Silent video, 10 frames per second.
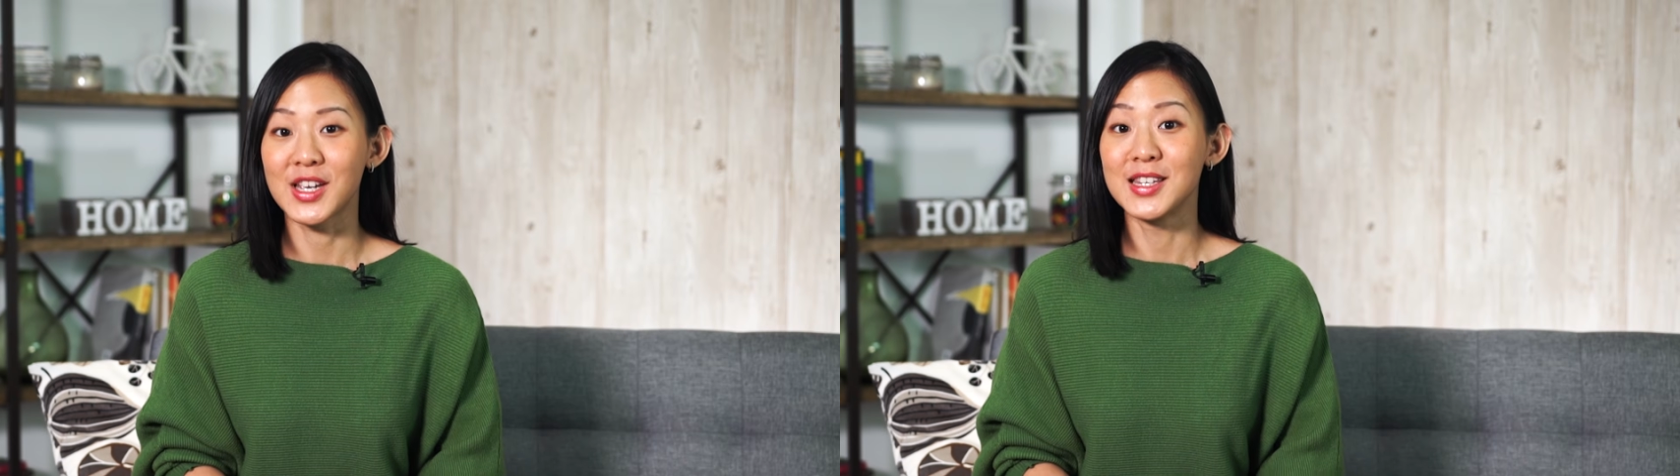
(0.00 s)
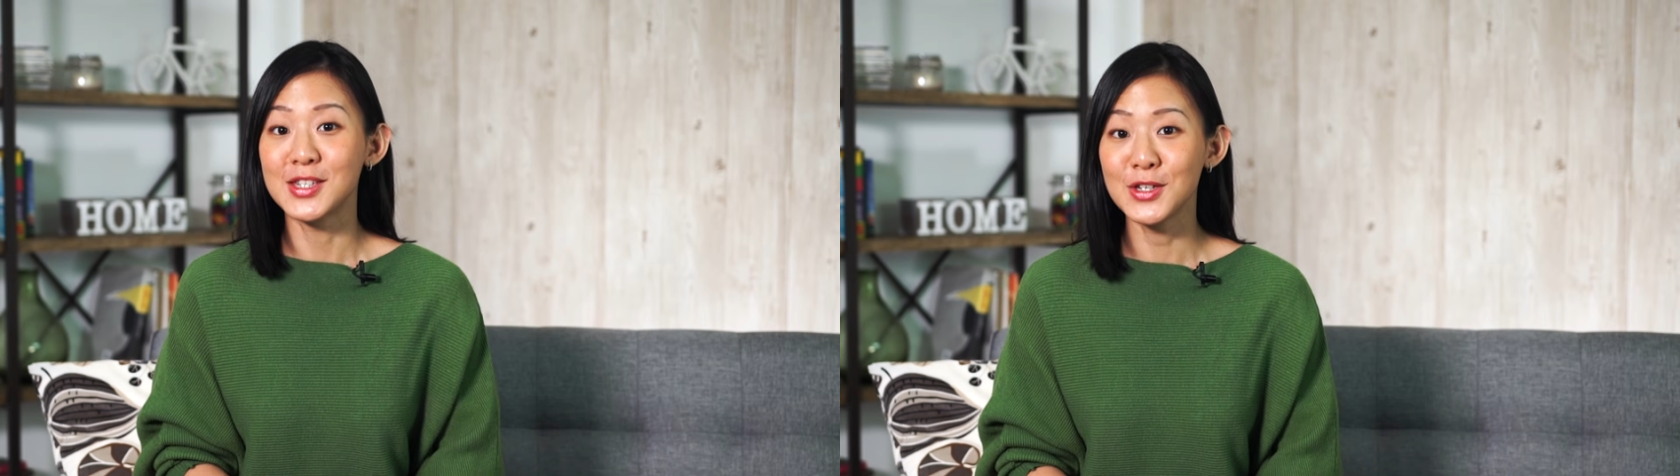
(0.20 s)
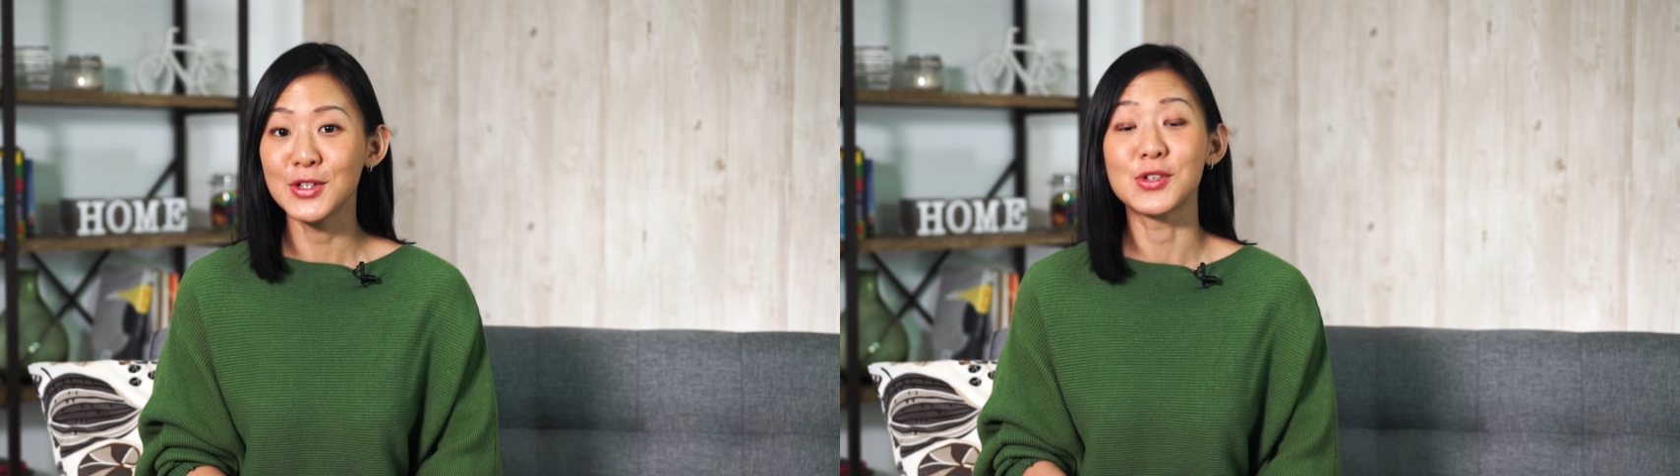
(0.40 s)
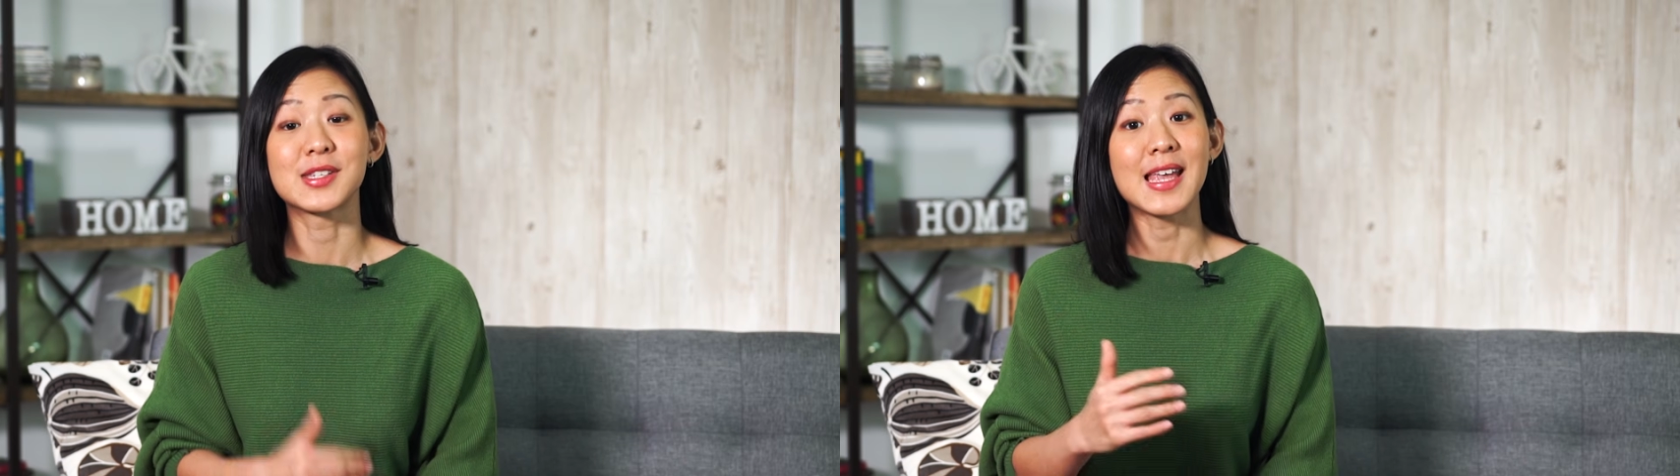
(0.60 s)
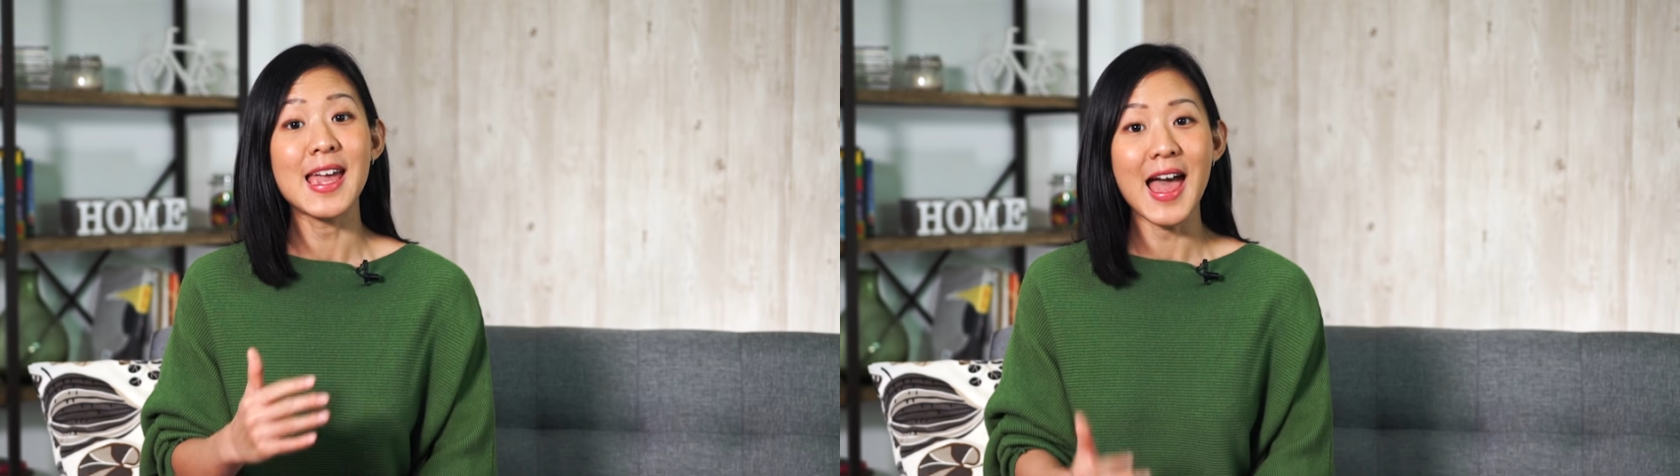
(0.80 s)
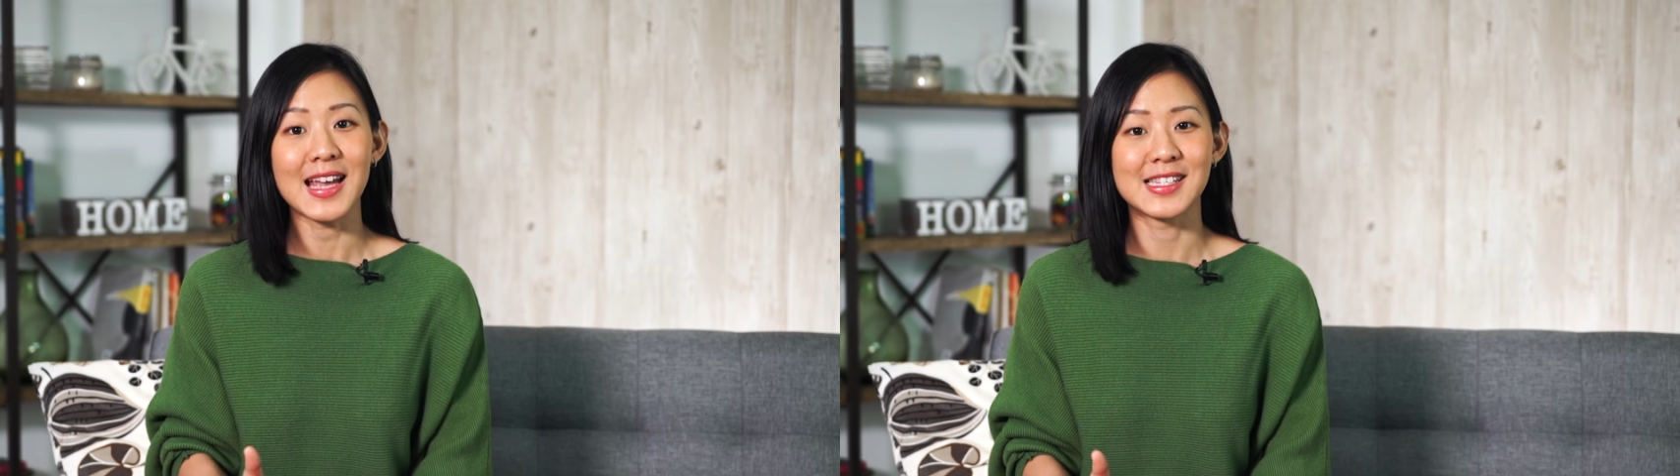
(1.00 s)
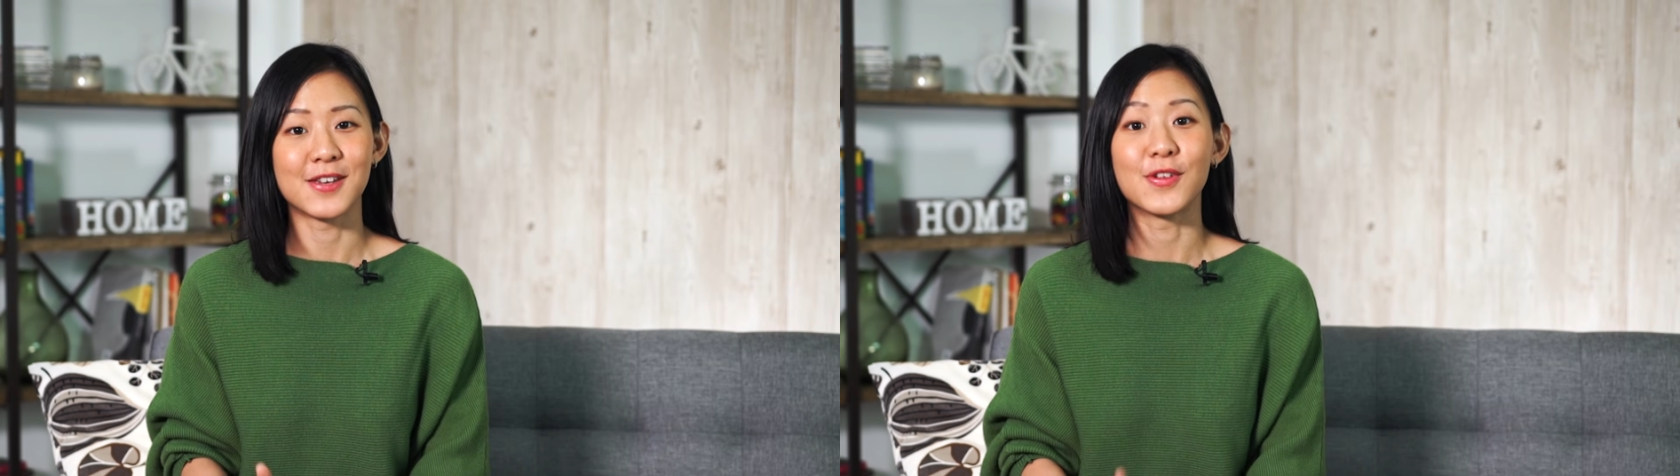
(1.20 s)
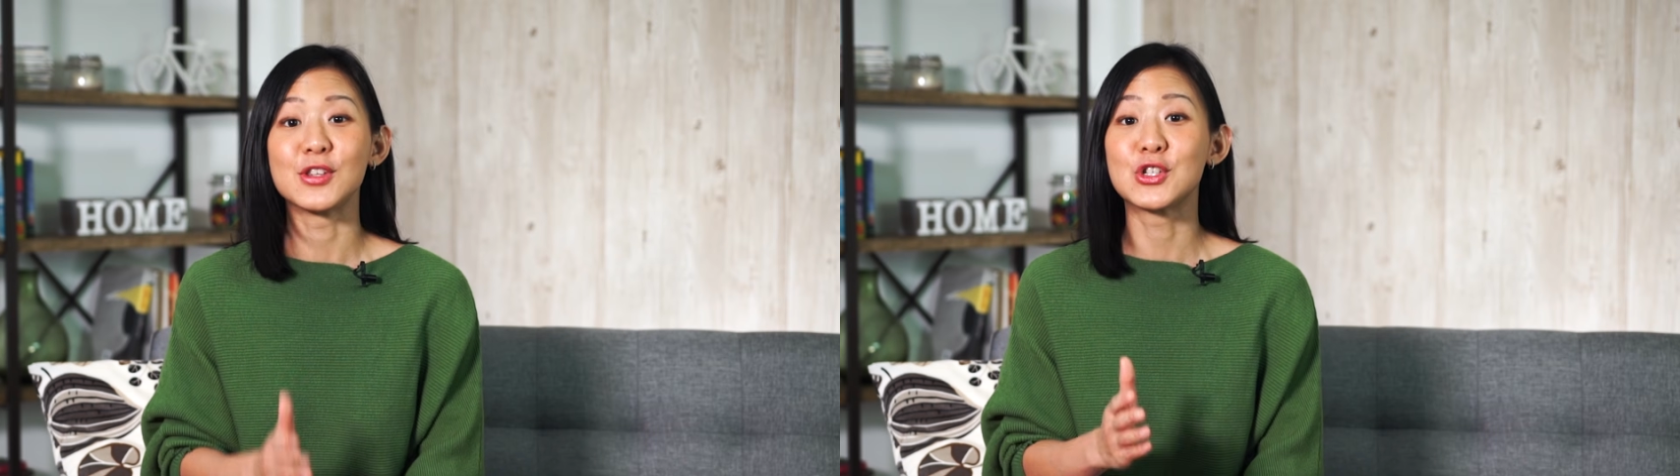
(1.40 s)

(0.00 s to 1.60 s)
continue to stay active